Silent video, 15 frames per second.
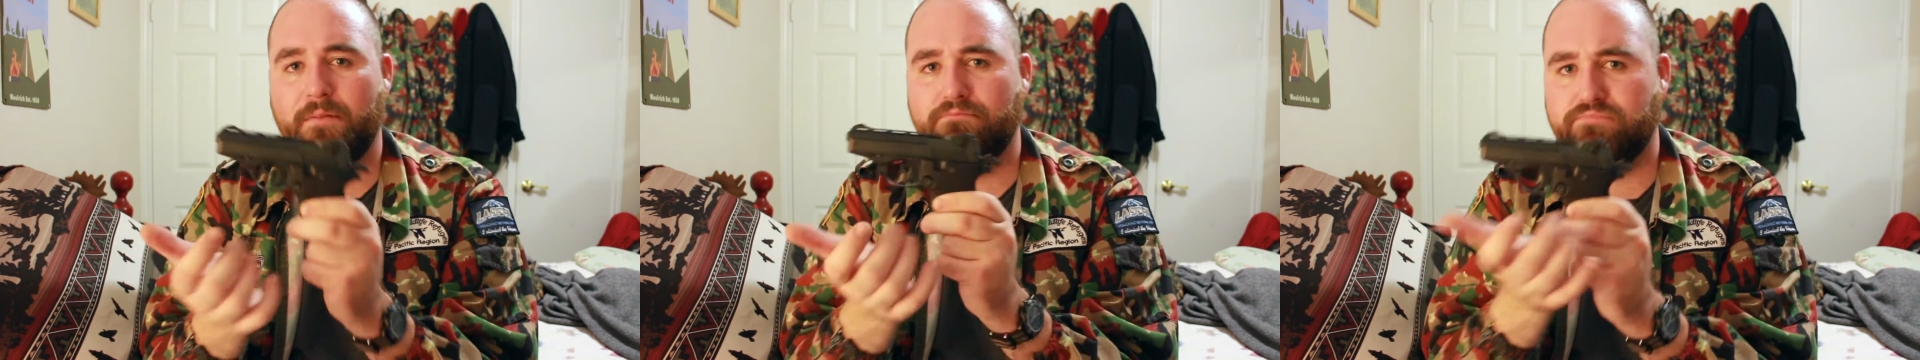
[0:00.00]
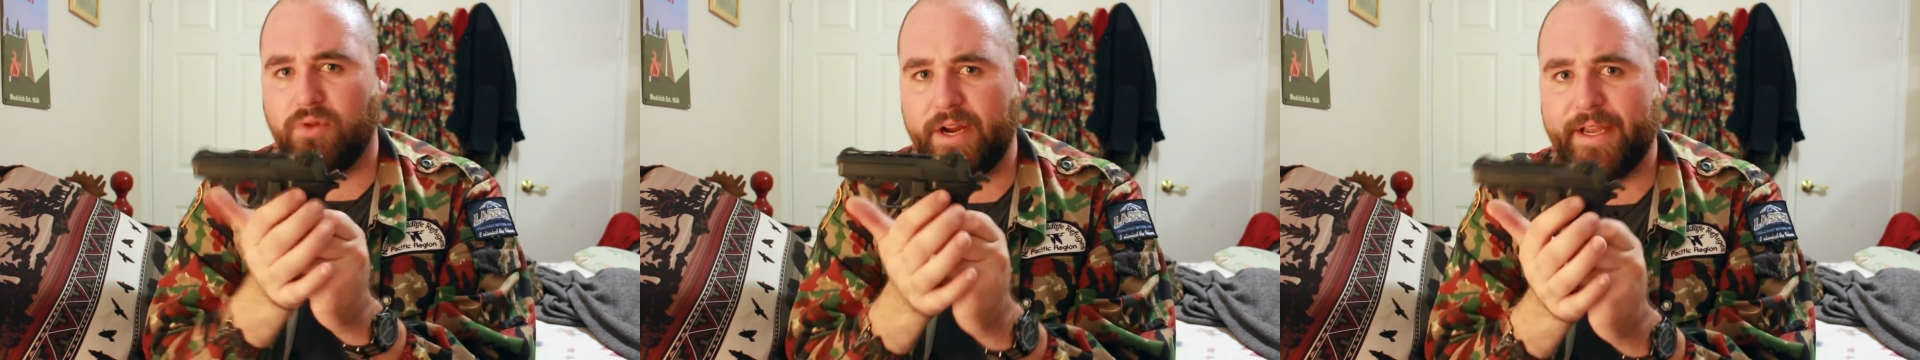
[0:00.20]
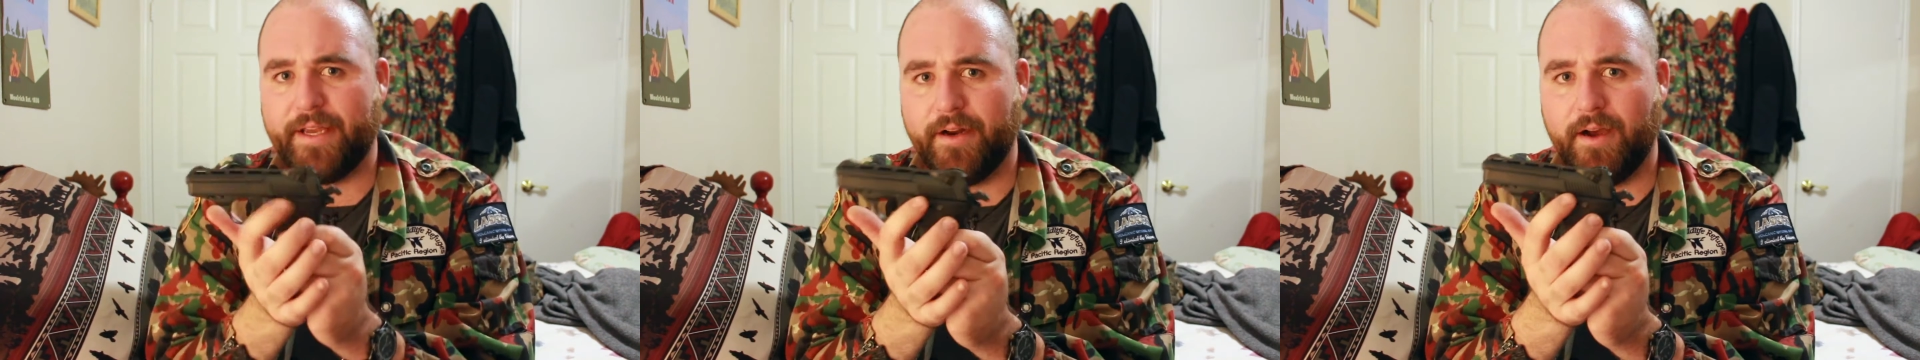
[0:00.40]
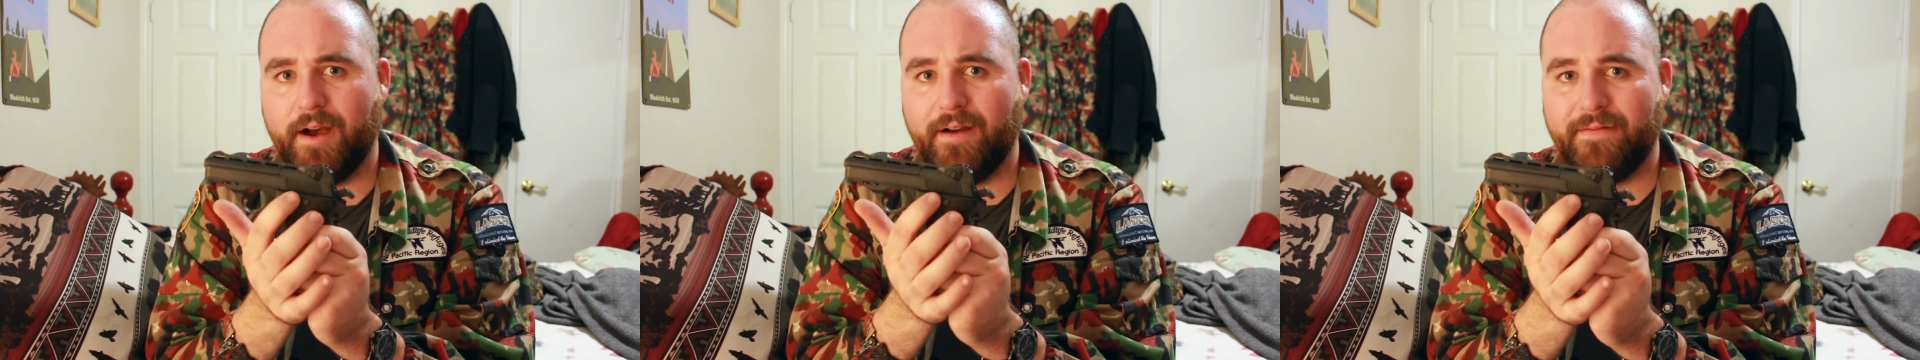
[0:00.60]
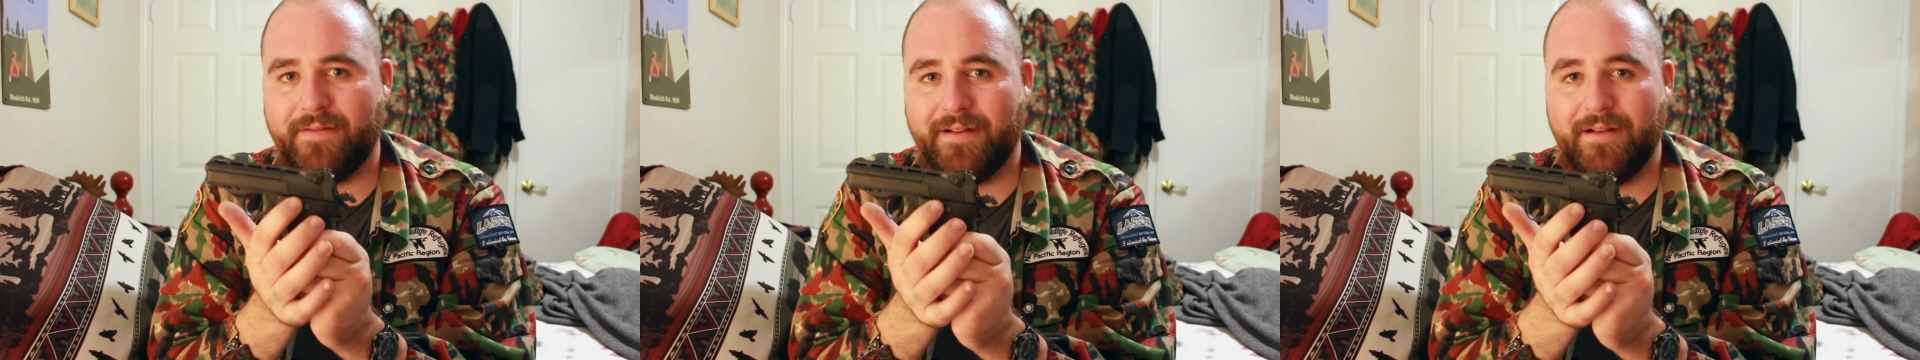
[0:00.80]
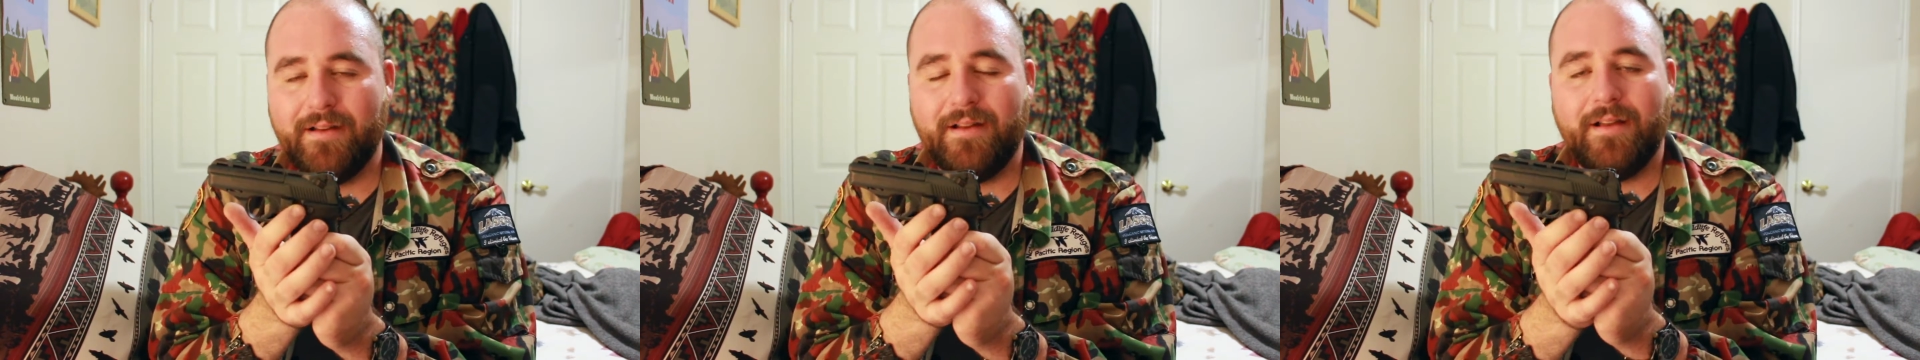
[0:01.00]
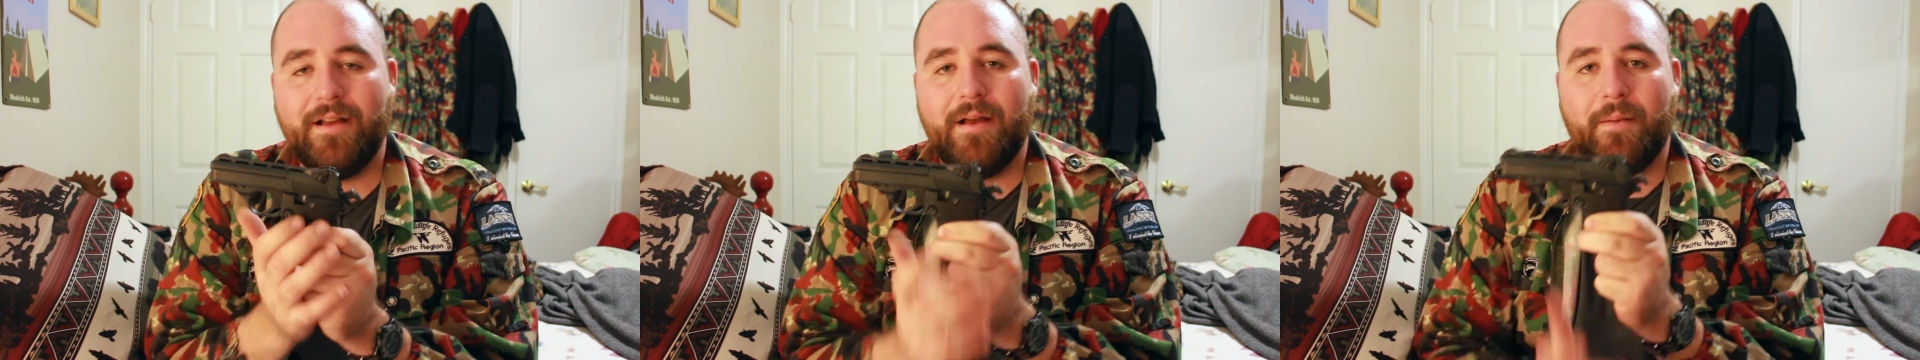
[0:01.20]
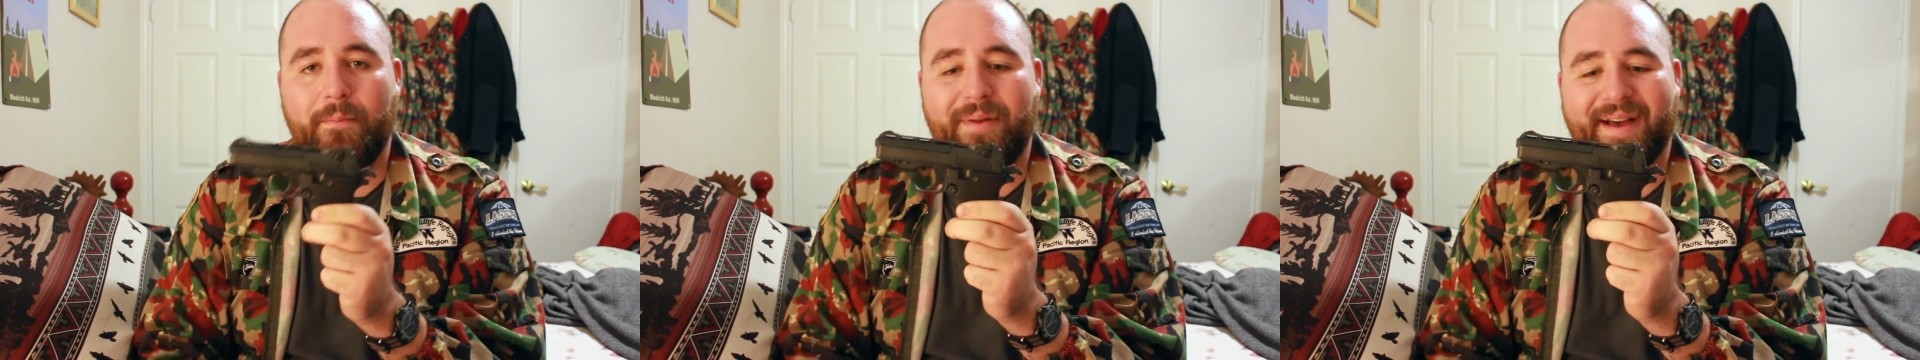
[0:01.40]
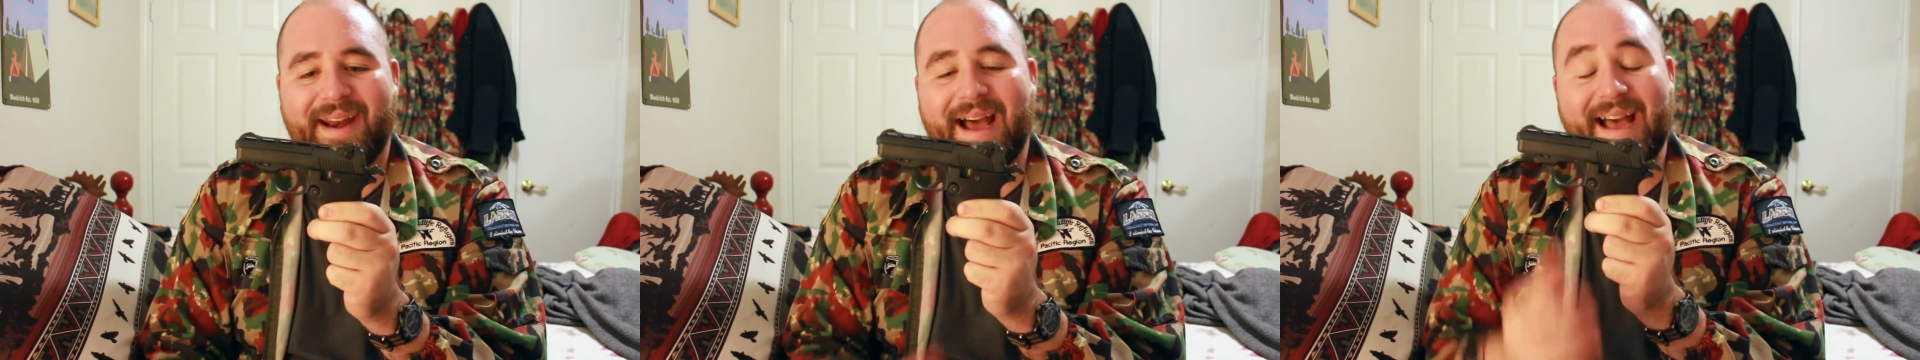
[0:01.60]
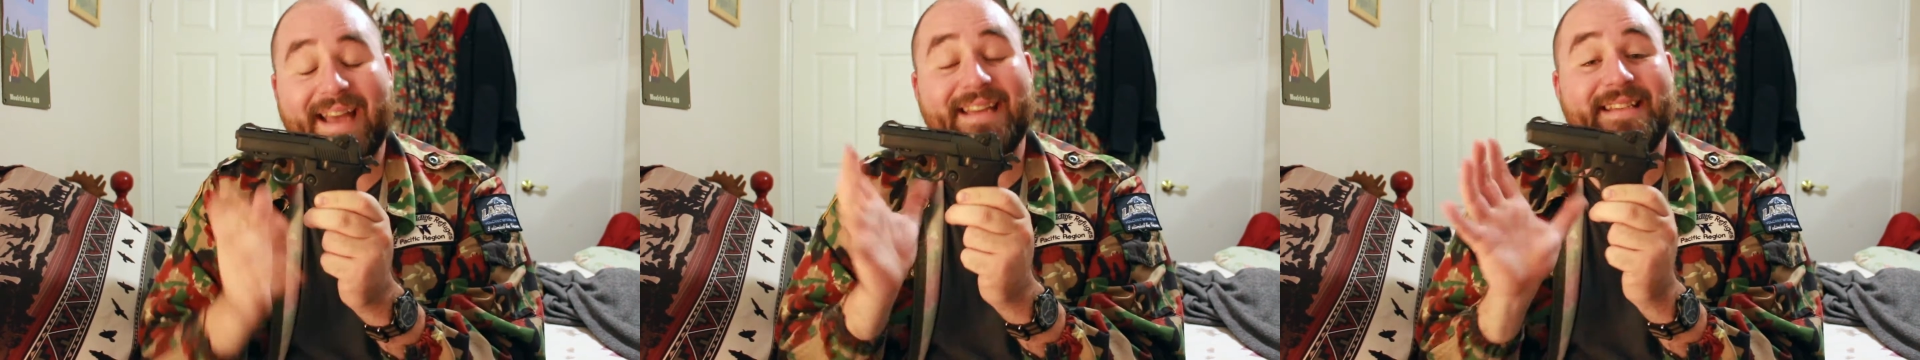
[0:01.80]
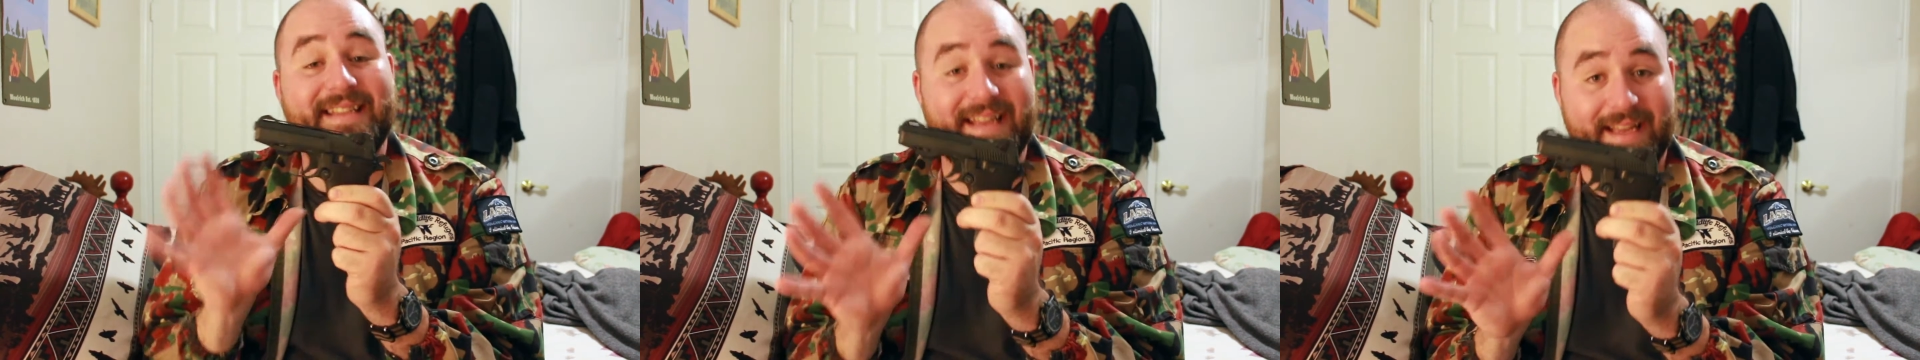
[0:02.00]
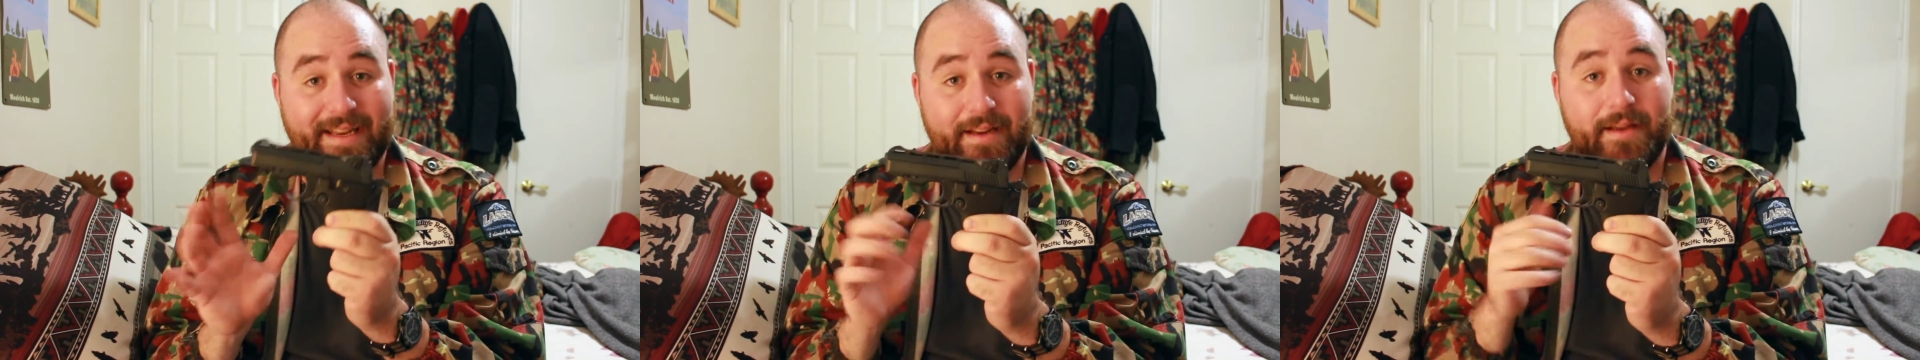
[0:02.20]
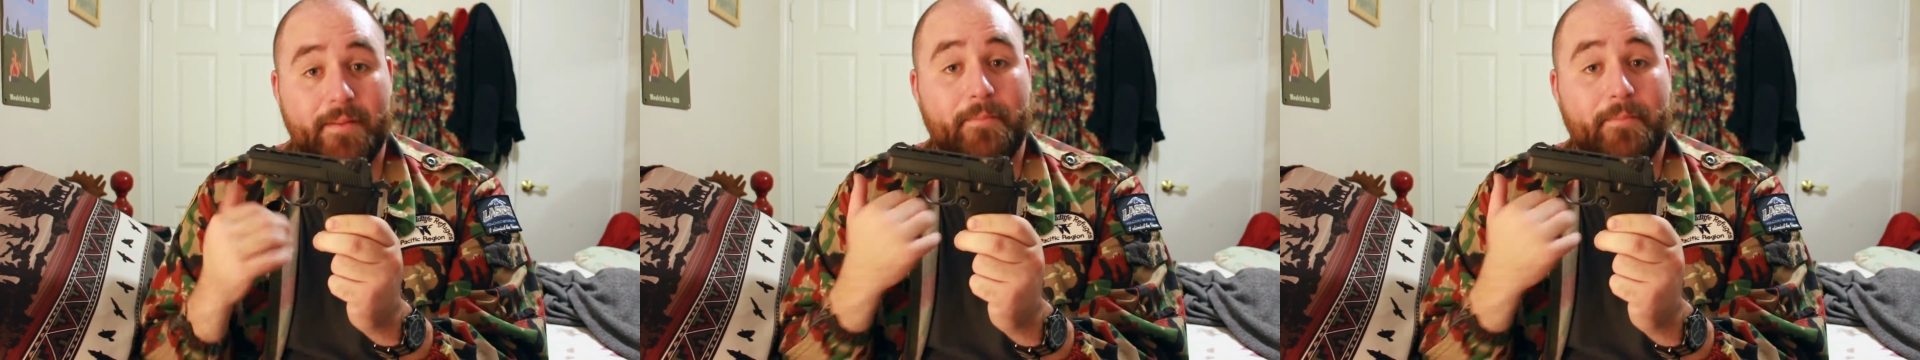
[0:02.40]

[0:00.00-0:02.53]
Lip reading: break it off, but I did.